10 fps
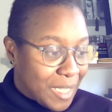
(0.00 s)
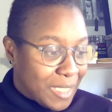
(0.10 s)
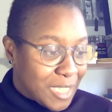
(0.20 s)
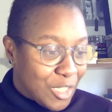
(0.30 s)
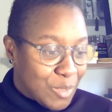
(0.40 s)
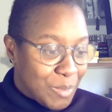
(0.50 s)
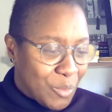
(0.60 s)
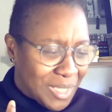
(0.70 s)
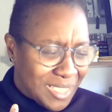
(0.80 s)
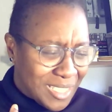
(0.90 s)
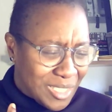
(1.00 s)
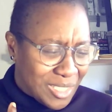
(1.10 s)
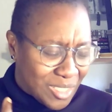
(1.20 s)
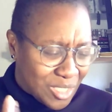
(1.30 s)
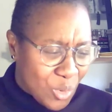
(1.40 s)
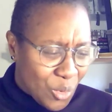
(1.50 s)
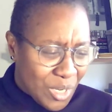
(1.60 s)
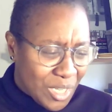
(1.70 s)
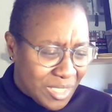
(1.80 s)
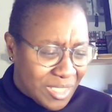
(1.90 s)
It tells me what this
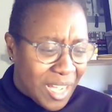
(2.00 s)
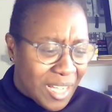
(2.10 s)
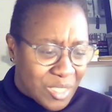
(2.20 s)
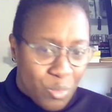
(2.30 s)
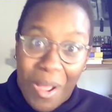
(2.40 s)
story does,